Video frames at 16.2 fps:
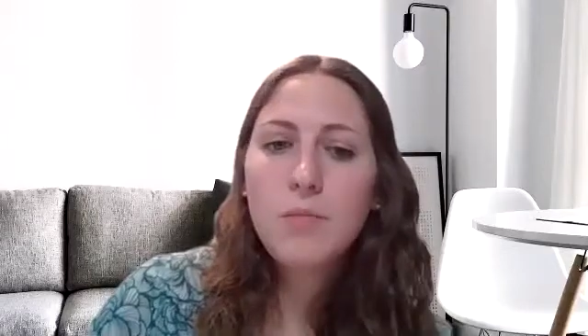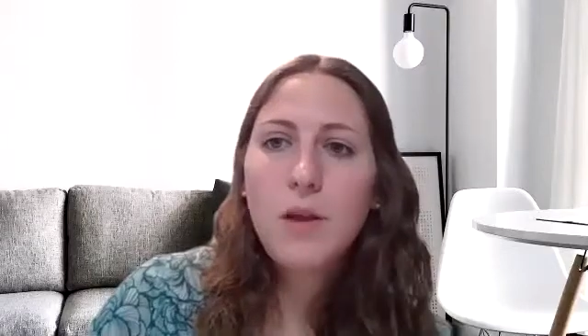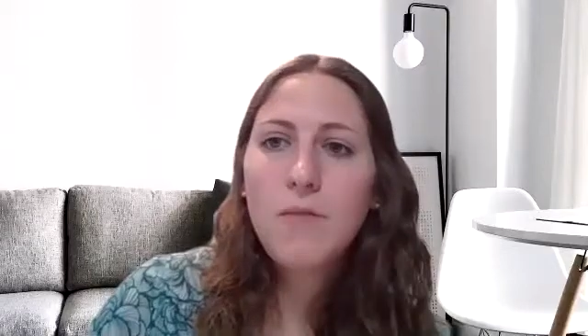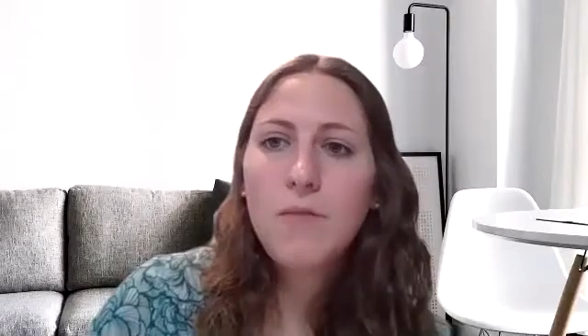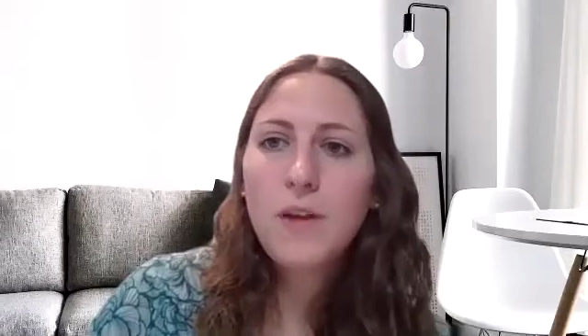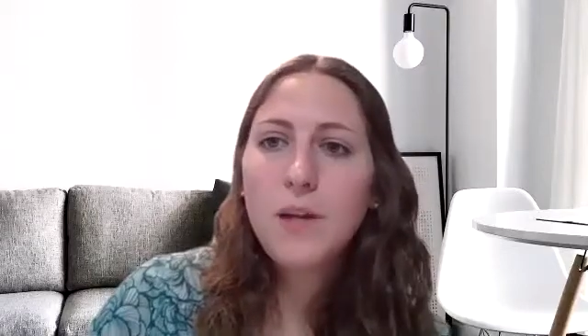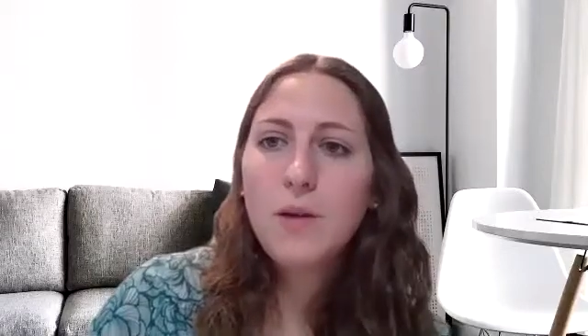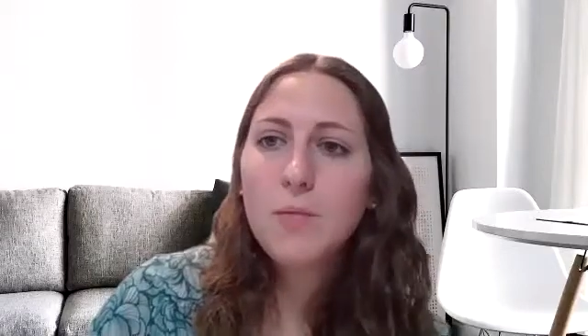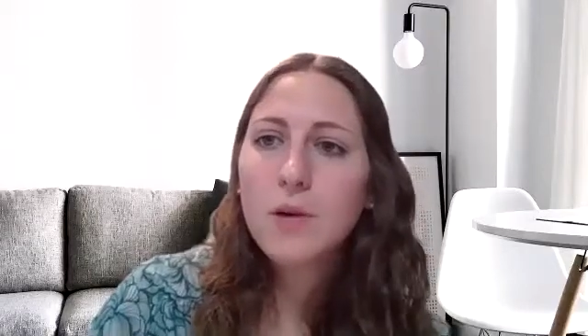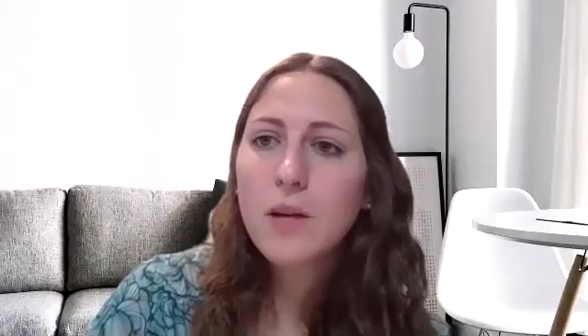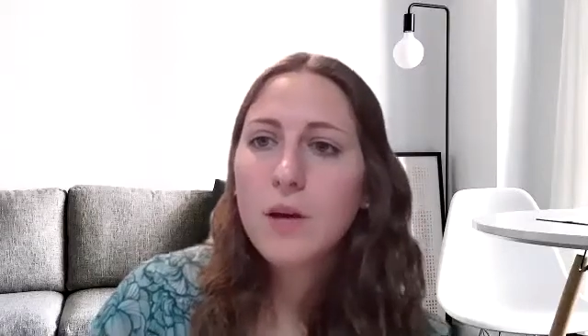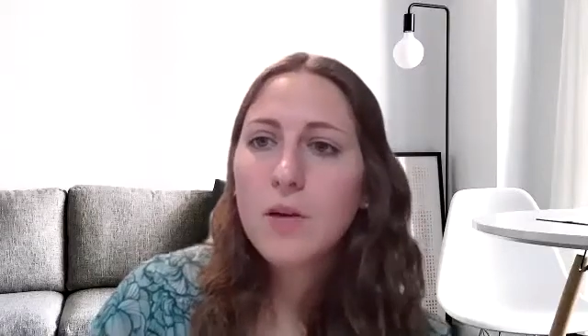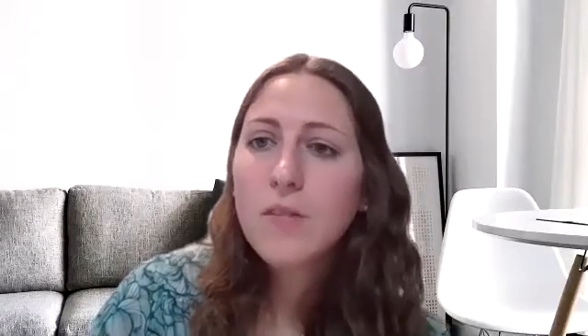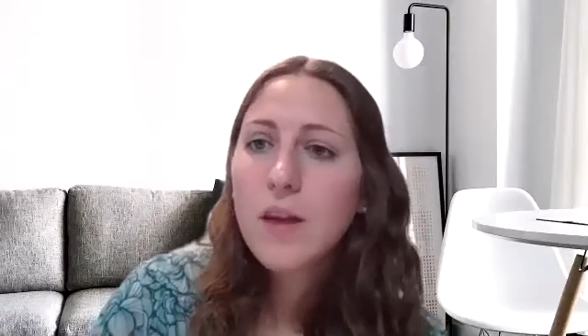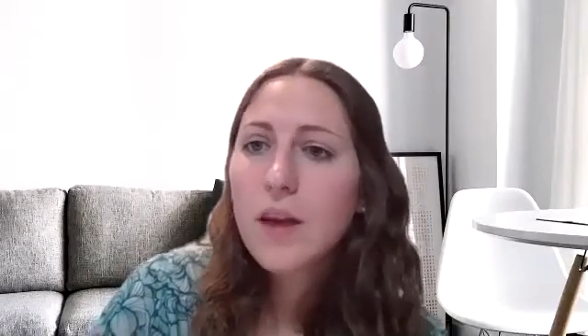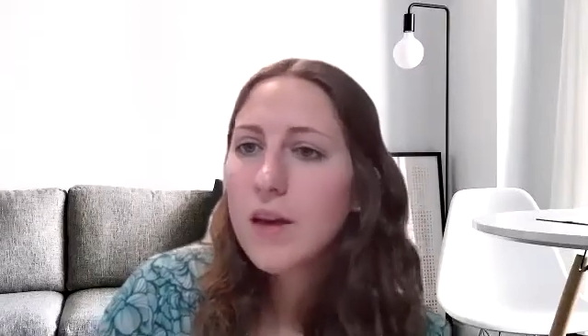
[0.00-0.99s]
If anyone
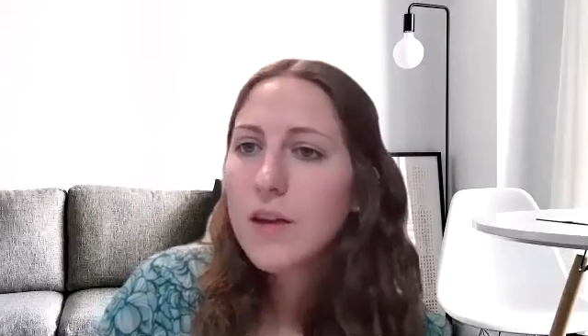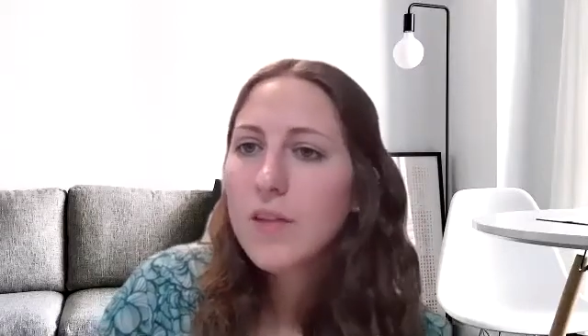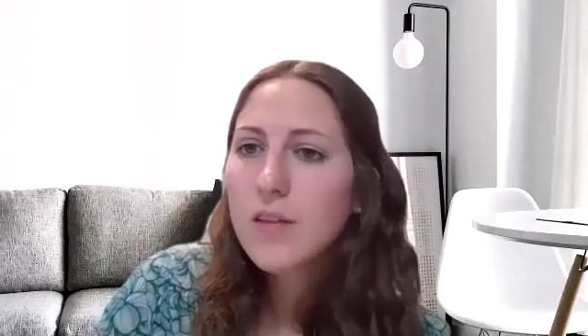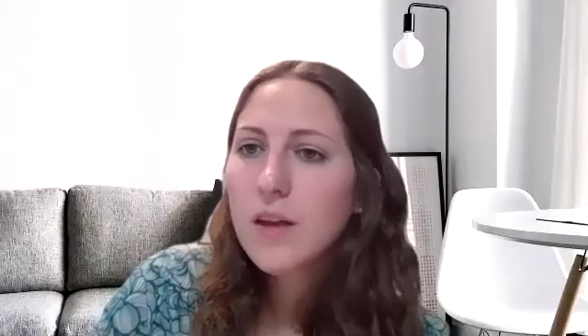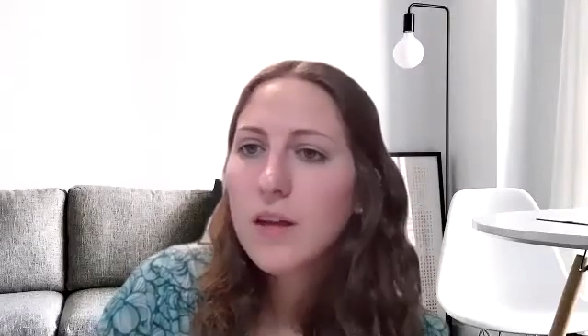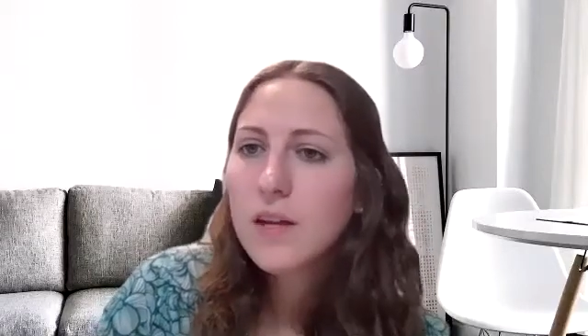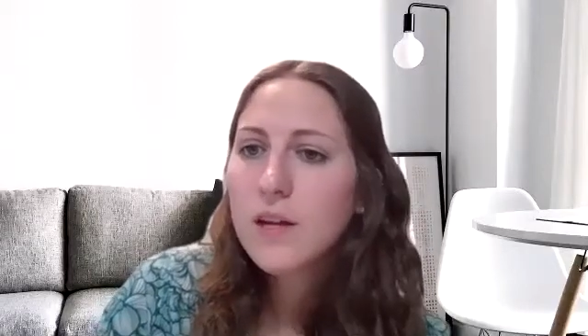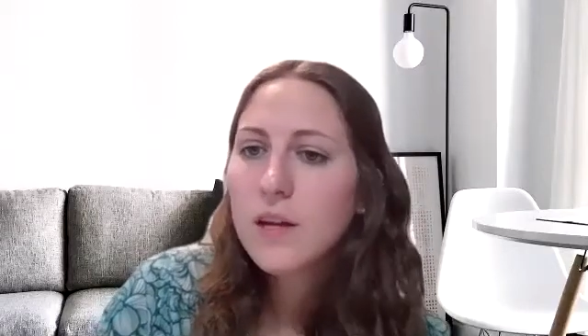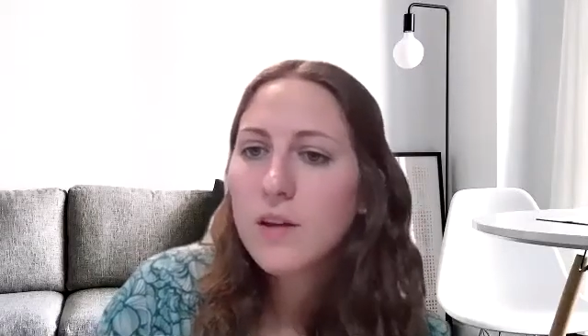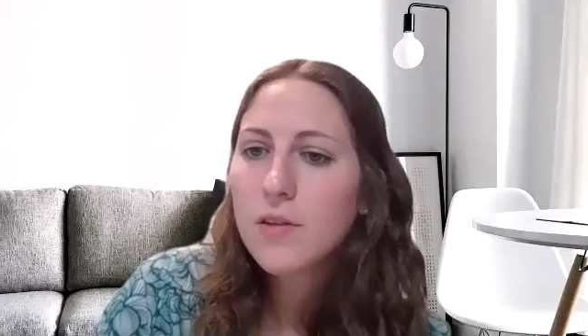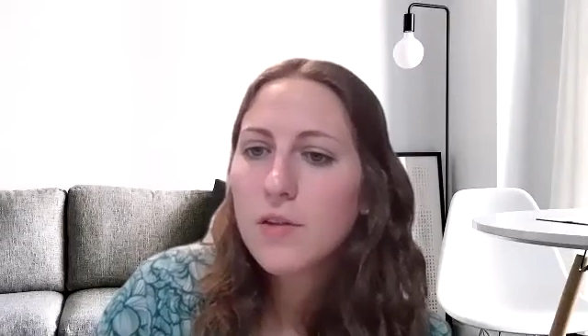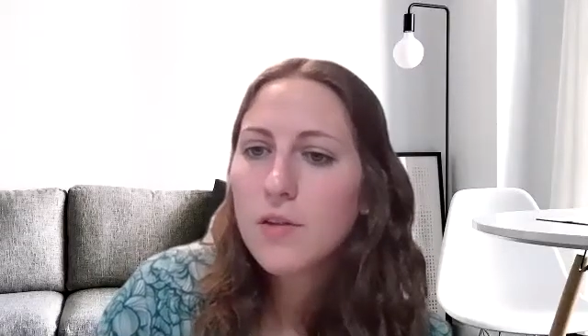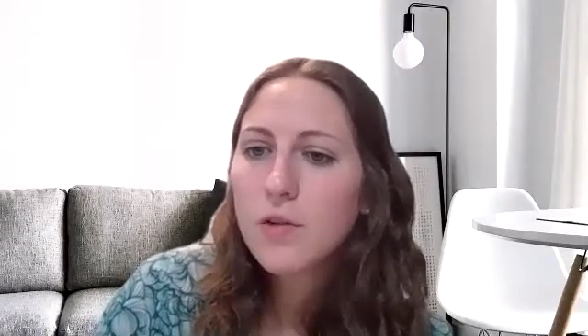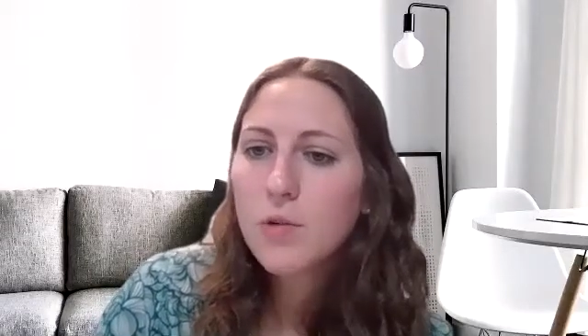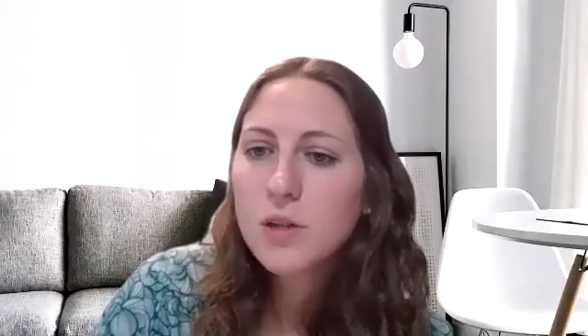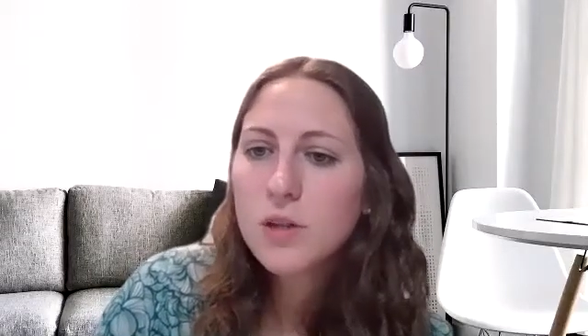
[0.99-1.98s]
else has any
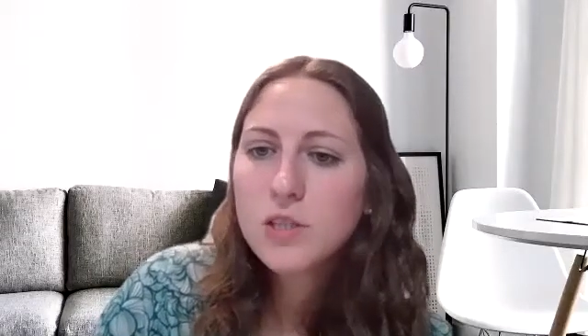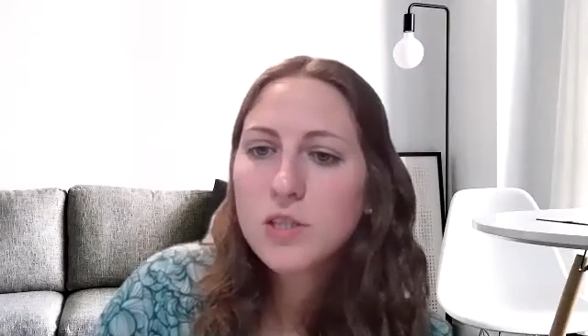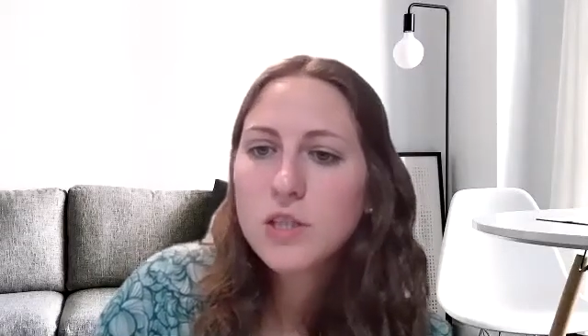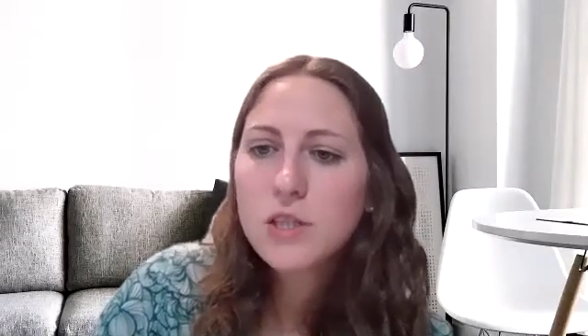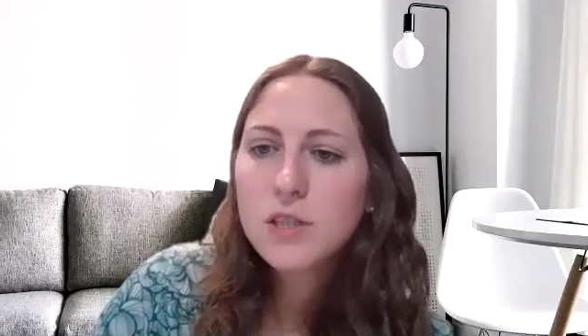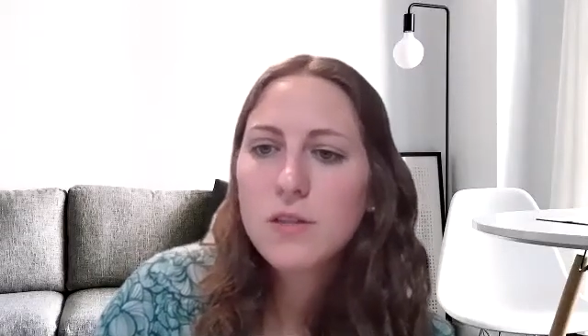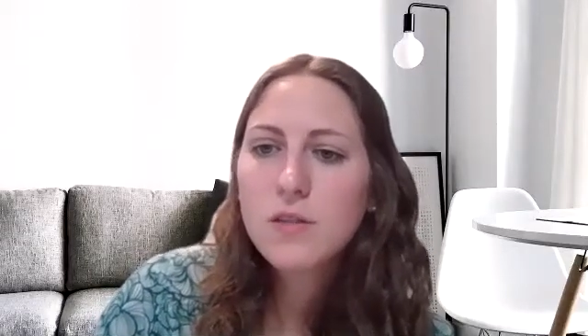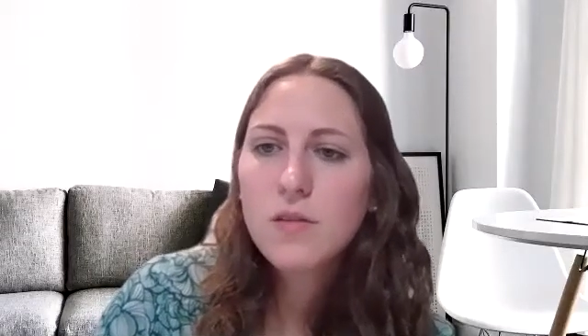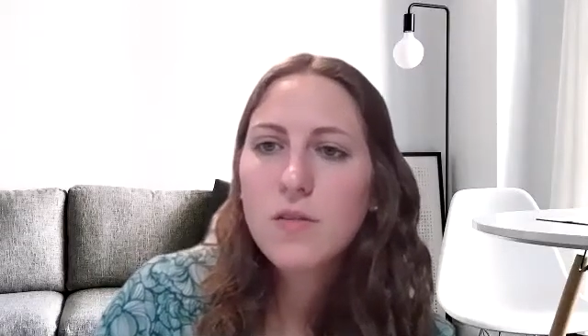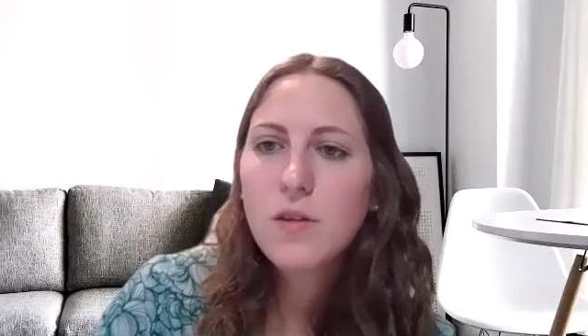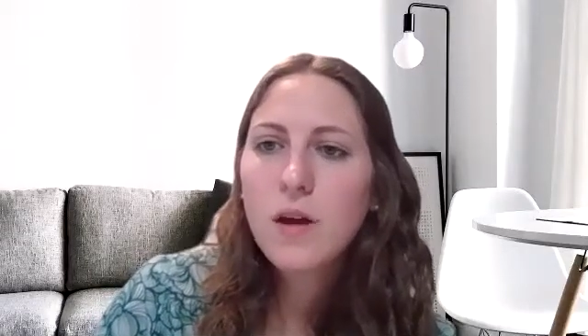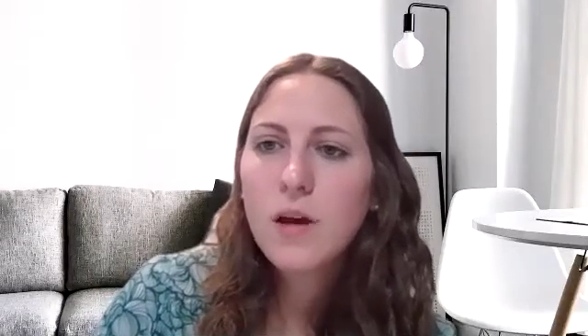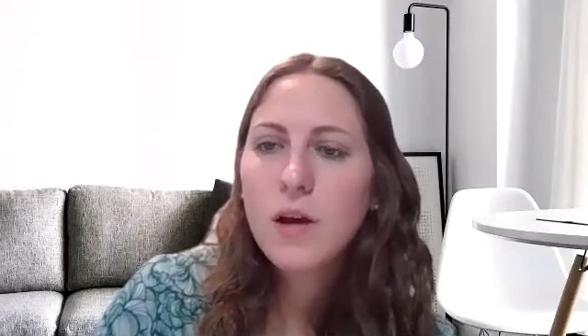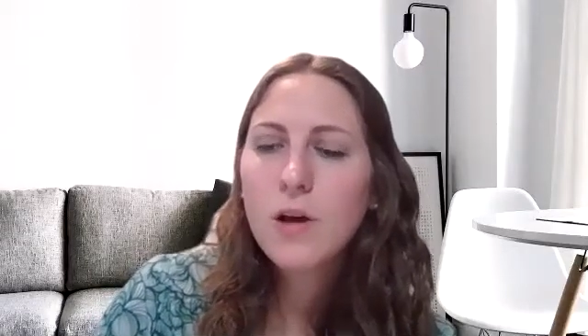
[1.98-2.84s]
other questions,